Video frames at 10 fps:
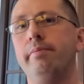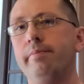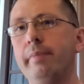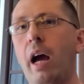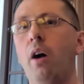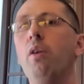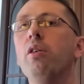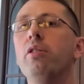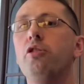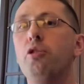Now,
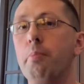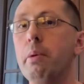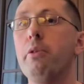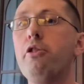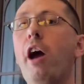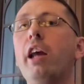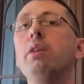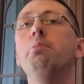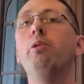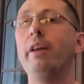to be
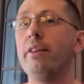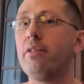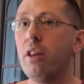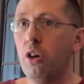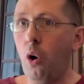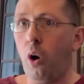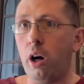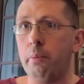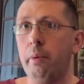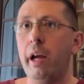retractable is the
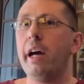norm,